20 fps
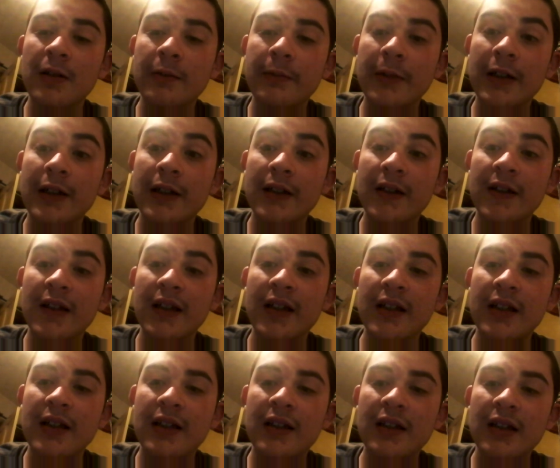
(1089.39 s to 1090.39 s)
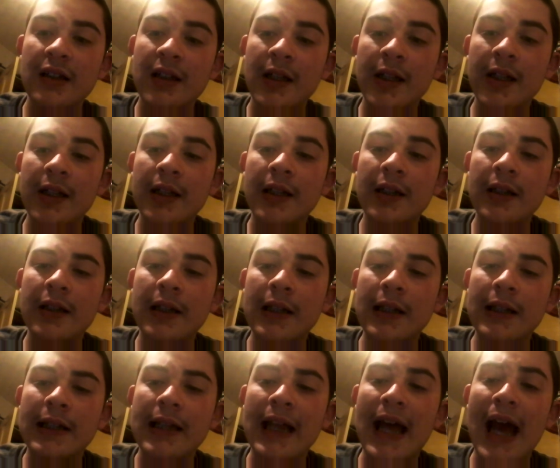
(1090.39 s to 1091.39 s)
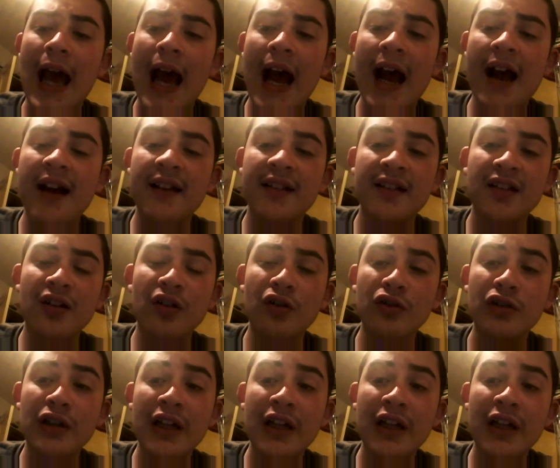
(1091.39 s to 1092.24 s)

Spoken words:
because their ass got